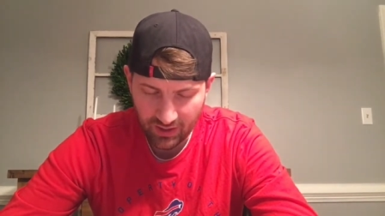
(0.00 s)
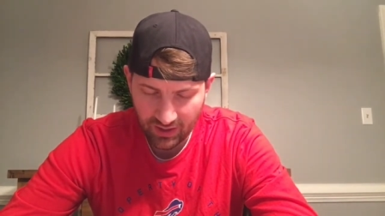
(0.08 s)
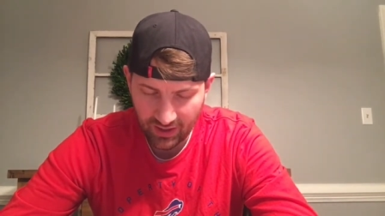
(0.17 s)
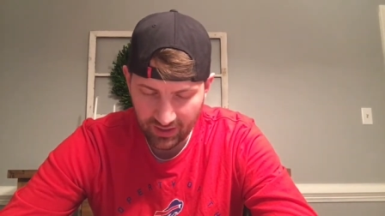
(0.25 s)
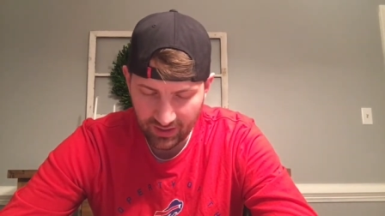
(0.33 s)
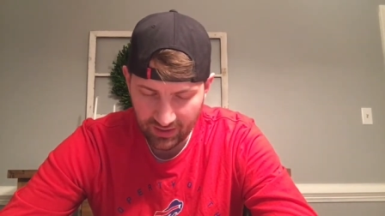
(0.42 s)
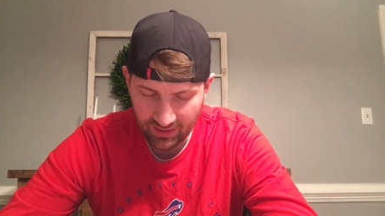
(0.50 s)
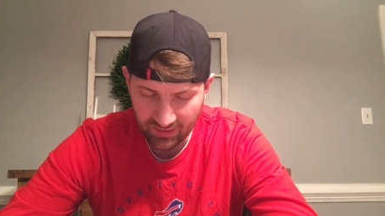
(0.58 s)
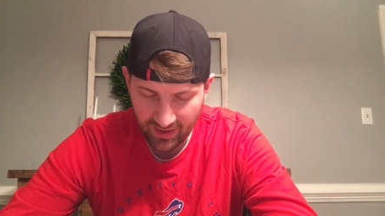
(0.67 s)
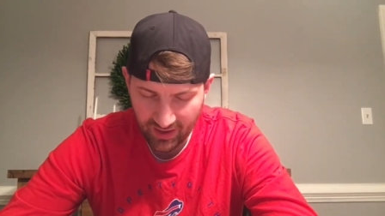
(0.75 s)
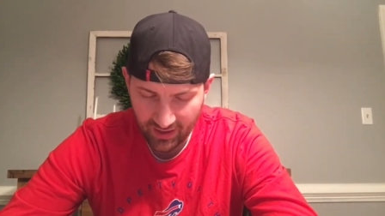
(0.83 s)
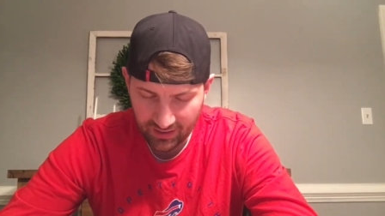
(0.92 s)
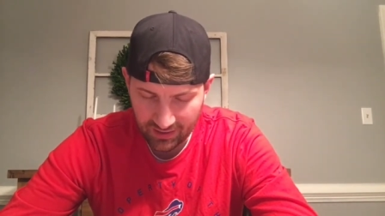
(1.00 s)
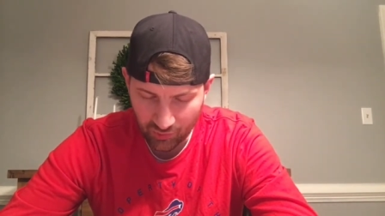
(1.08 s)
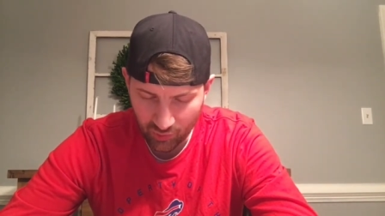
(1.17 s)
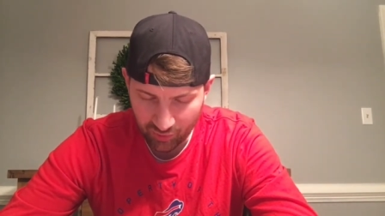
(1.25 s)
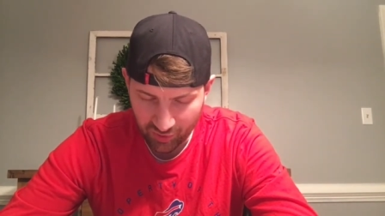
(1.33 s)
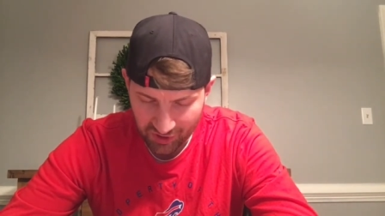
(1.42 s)
and that it
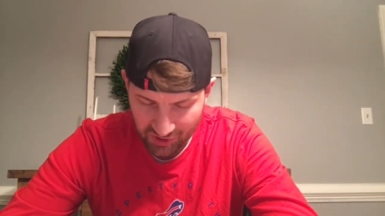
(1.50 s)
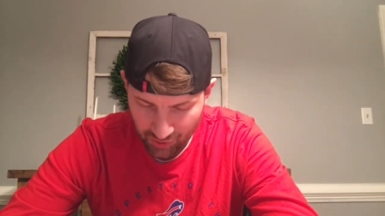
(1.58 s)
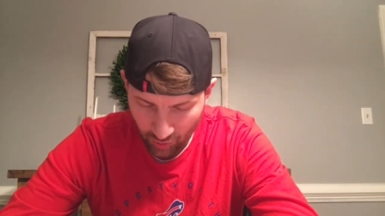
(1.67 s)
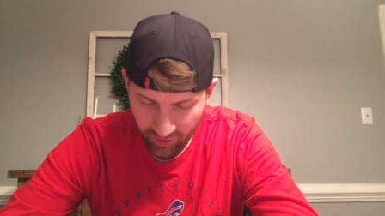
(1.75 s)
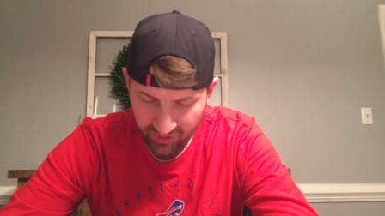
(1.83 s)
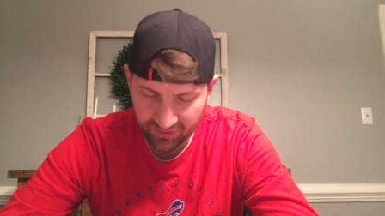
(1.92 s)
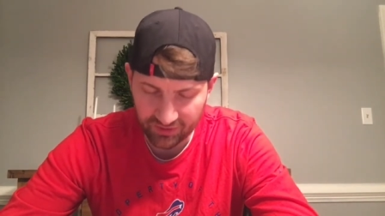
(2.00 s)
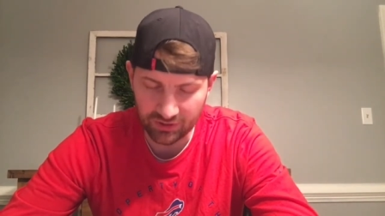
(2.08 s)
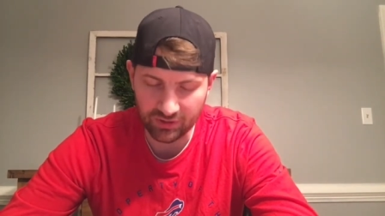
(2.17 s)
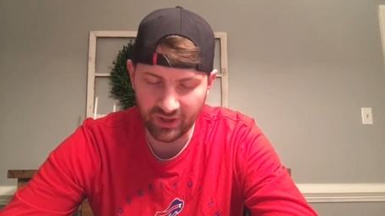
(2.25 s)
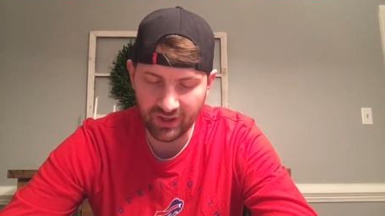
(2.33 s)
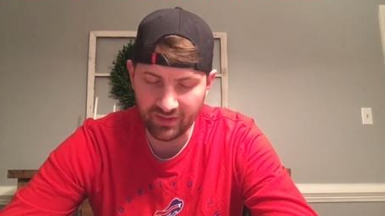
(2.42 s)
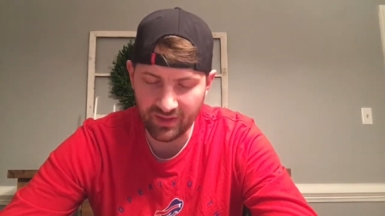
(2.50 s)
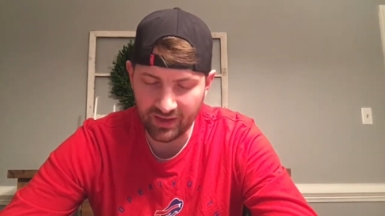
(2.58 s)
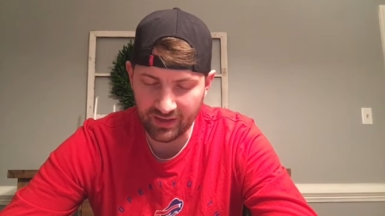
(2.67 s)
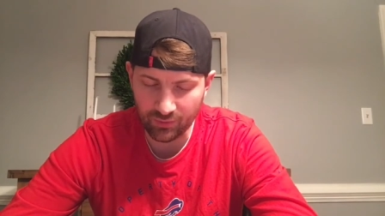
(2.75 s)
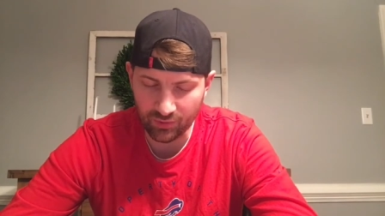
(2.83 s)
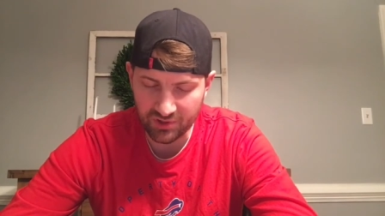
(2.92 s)
would be joyful, and that
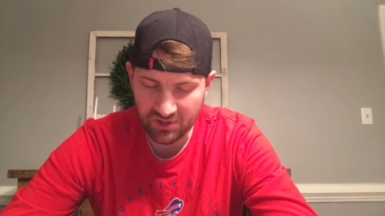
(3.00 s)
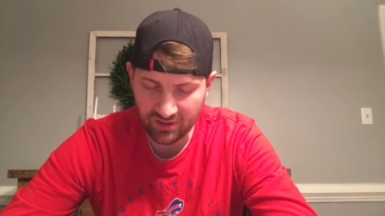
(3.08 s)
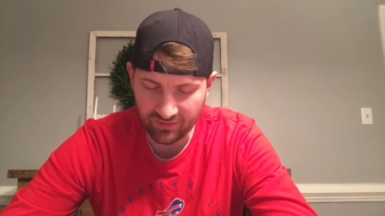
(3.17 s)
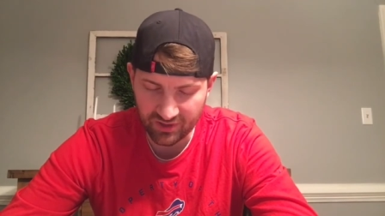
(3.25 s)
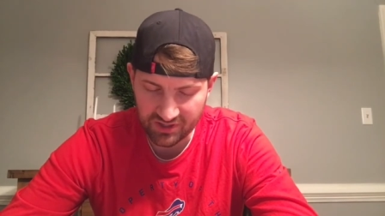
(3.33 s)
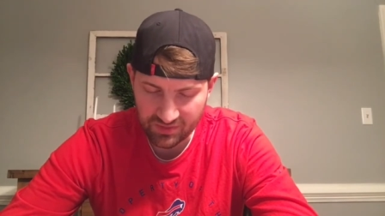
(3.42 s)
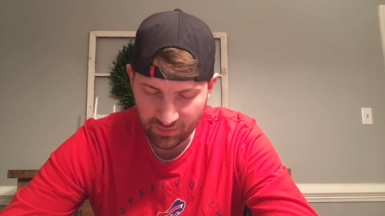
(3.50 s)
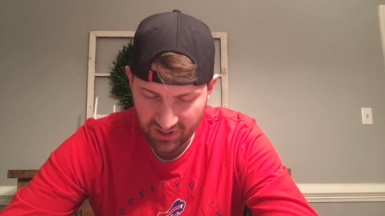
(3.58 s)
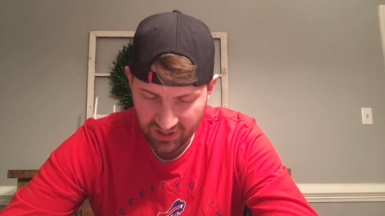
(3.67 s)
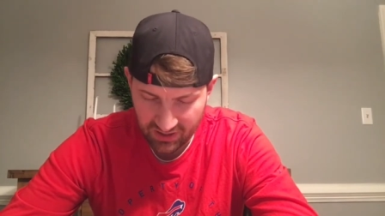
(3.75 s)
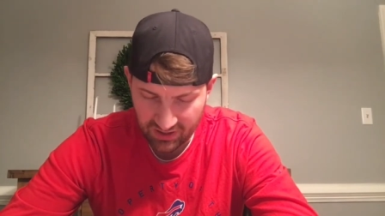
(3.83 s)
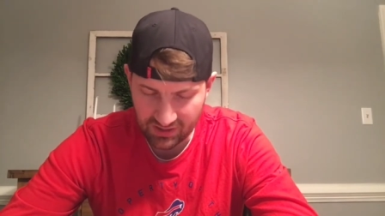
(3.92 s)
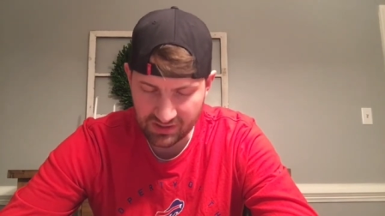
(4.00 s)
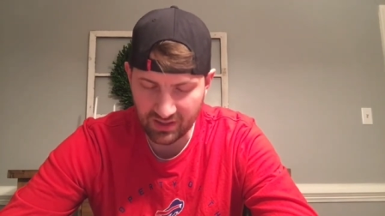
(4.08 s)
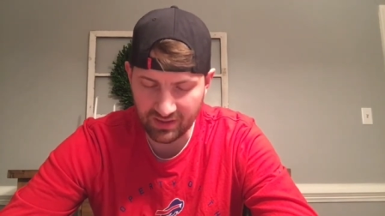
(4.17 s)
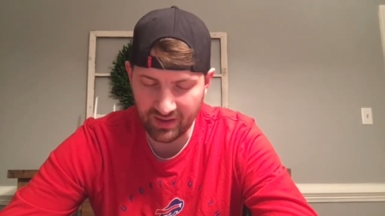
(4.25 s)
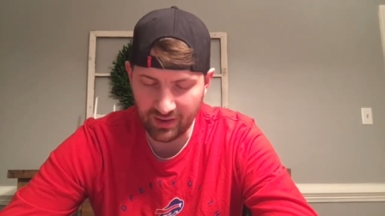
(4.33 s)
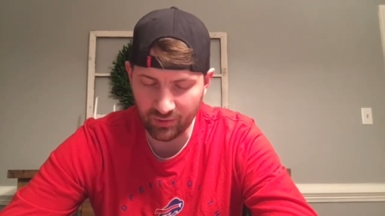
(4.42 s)
it would give us peace,
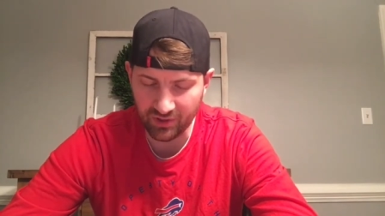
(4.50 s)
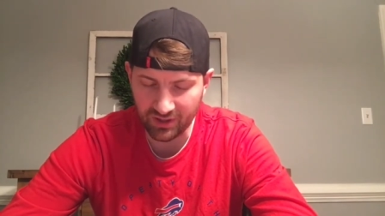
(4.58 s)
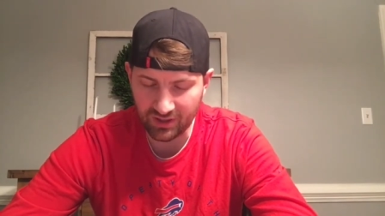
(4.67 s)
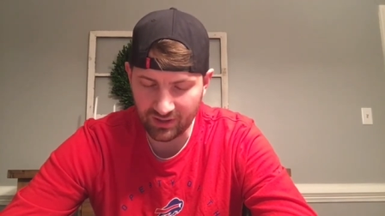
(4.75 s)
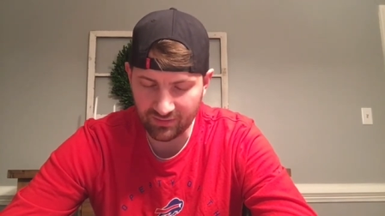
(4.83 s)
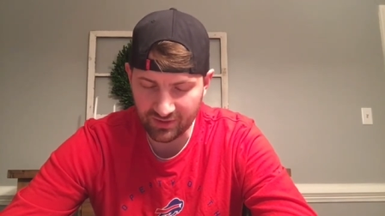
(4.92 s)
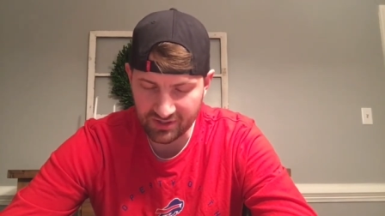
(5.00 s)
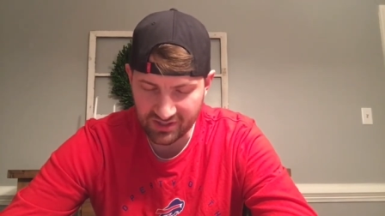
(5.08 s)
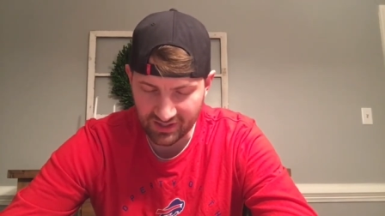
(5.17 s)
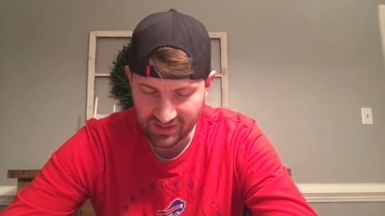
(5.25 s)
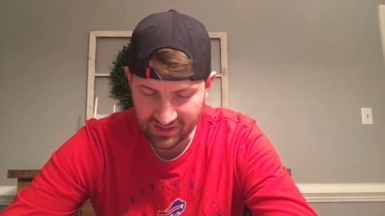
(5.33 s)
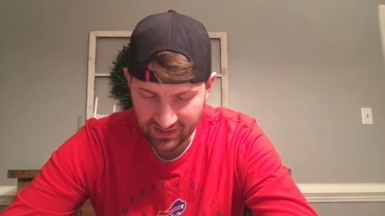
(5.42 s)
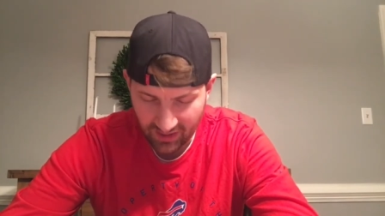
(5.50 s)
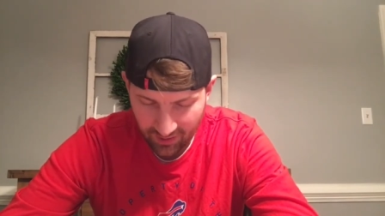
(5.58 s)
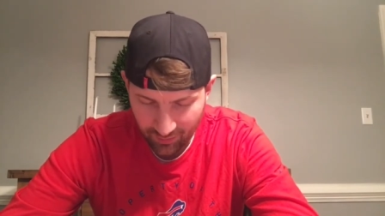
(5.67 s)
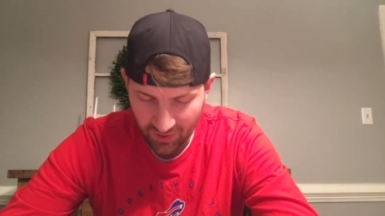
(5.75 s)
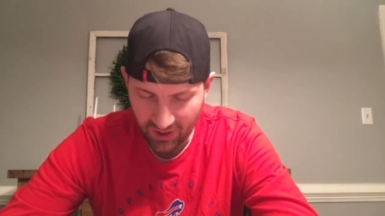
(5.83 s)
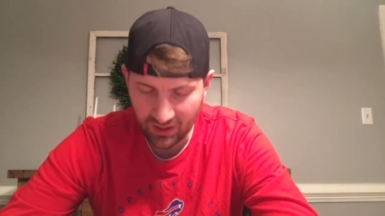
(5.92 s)
and that would give us
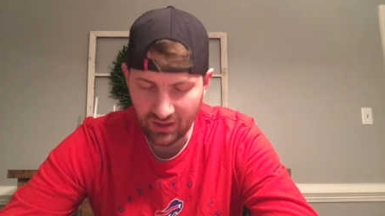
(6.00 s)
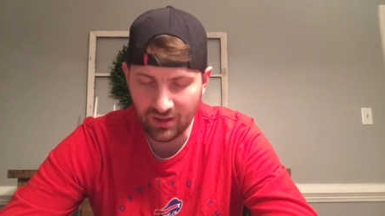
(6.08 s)
excitement.